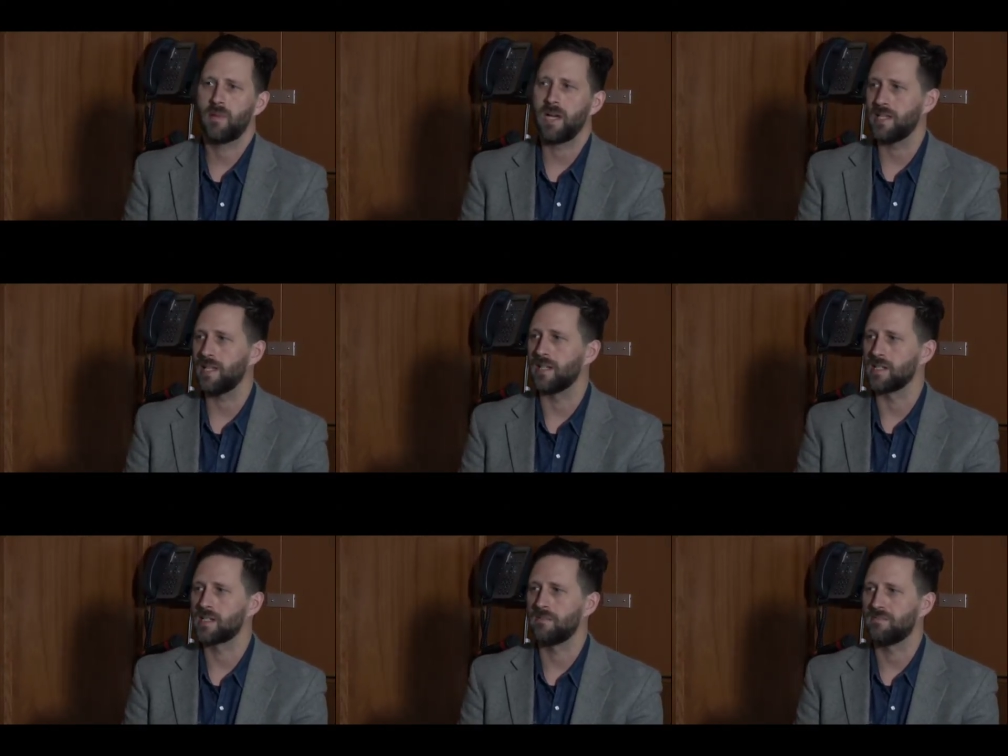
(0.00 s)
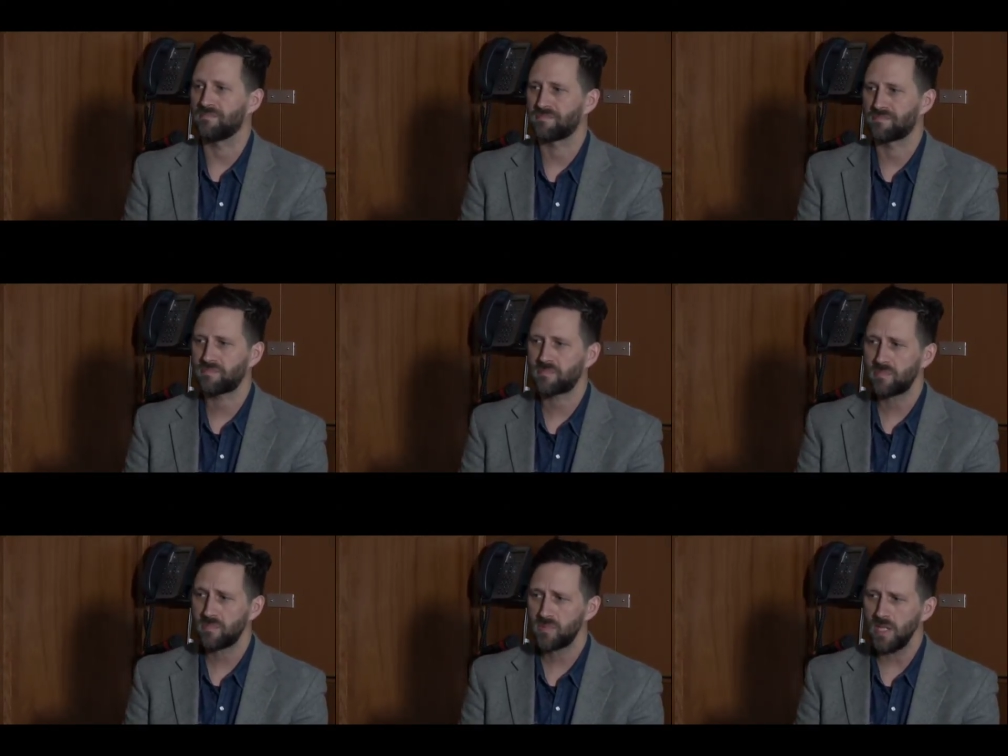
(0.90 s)
ideas.
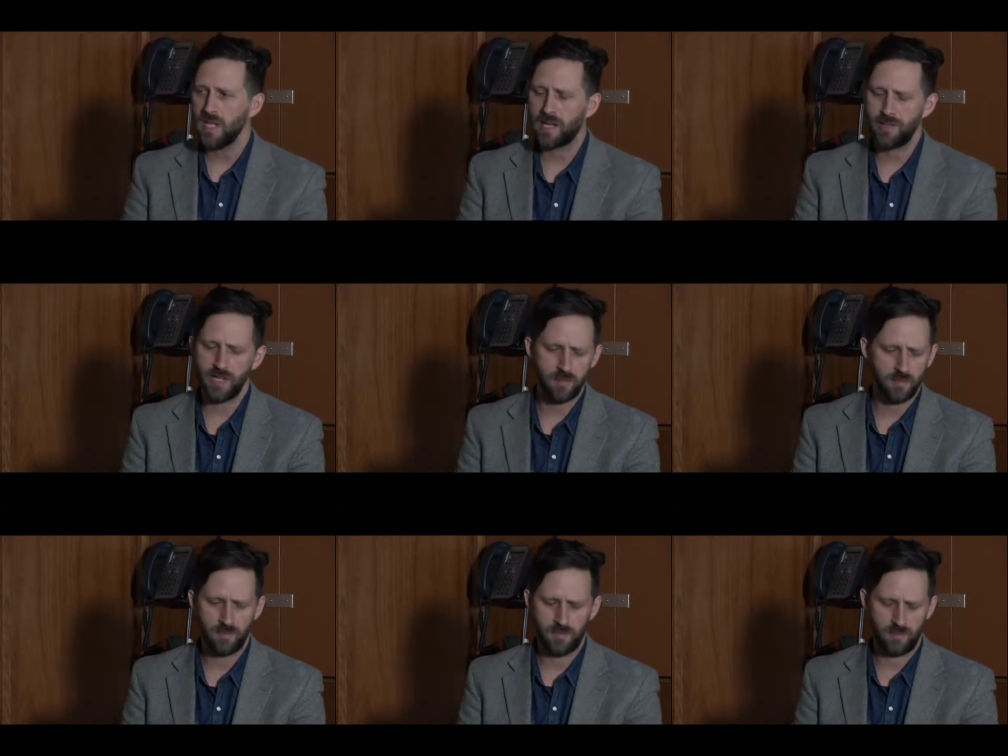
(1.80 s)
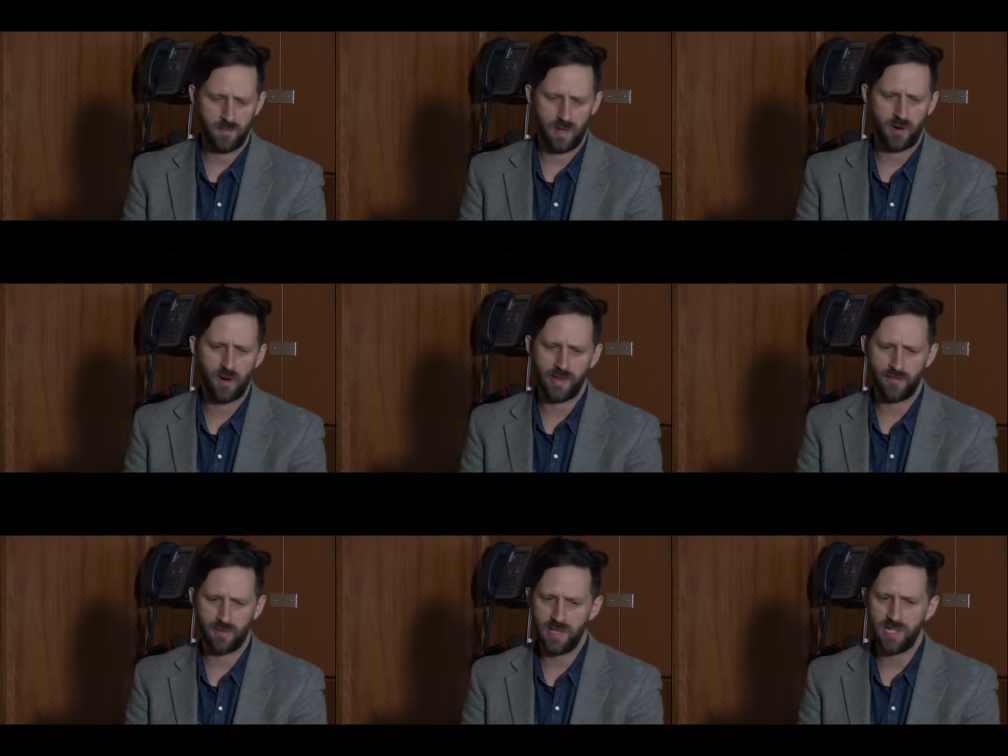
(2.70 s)
And I think a part of
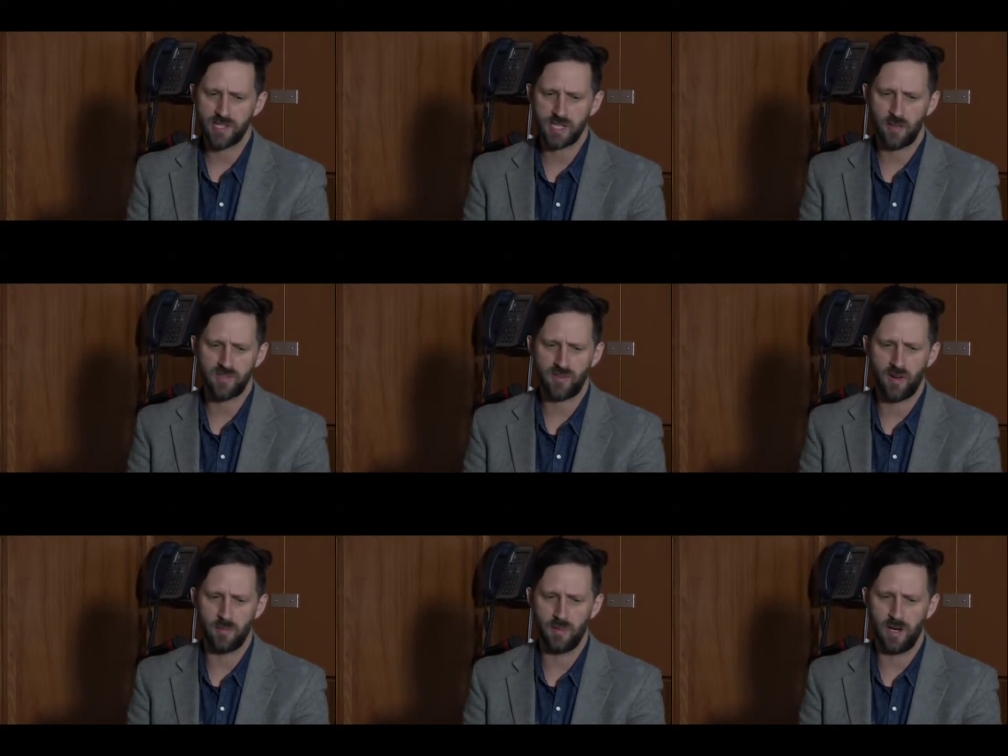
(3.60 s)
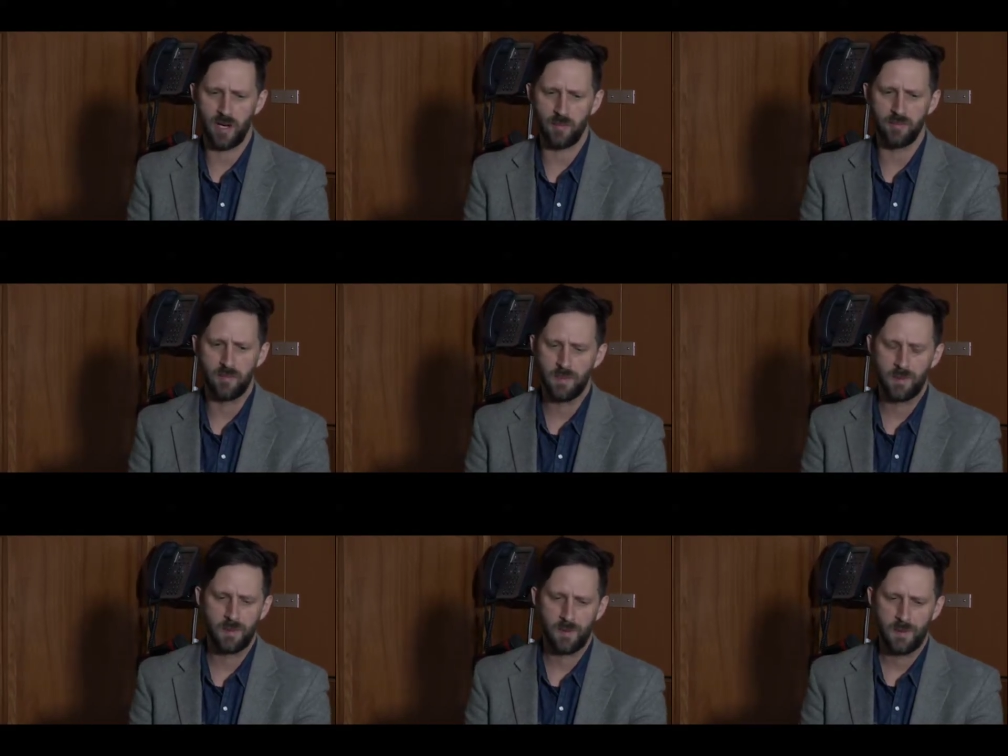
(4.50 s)
that for me just comes from,
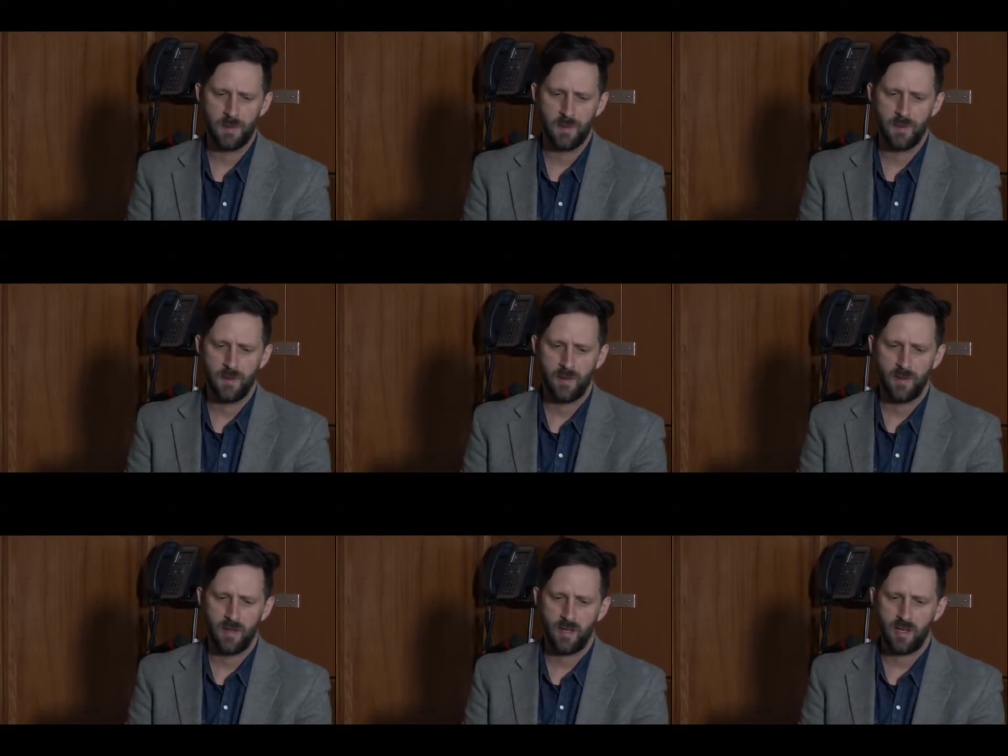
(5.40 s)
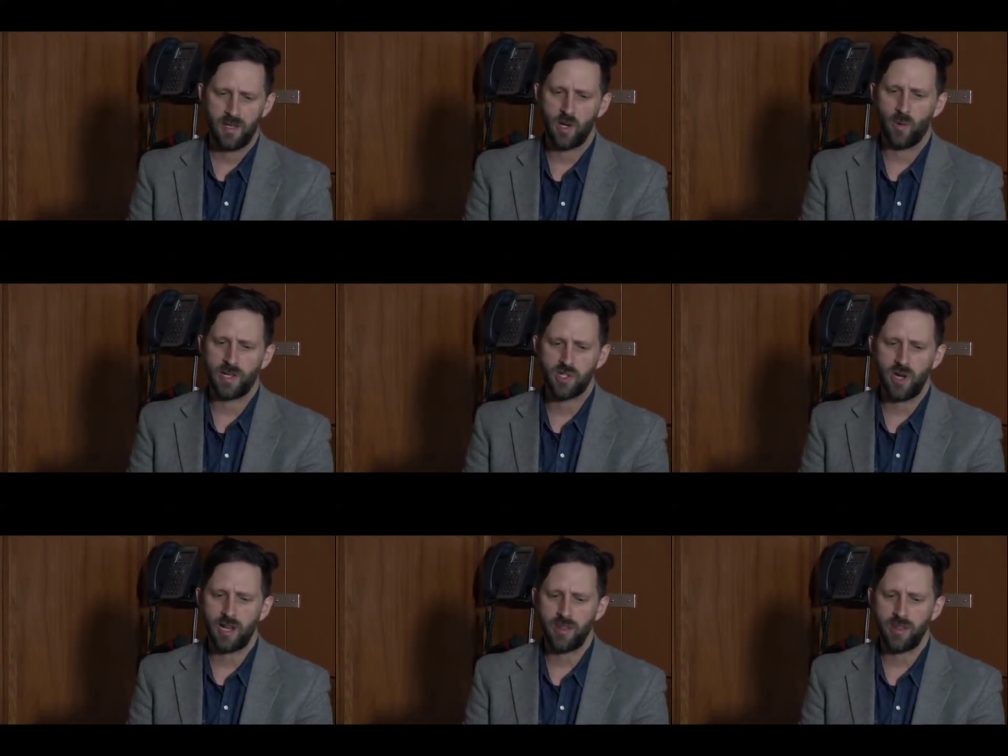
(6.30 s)
when I try to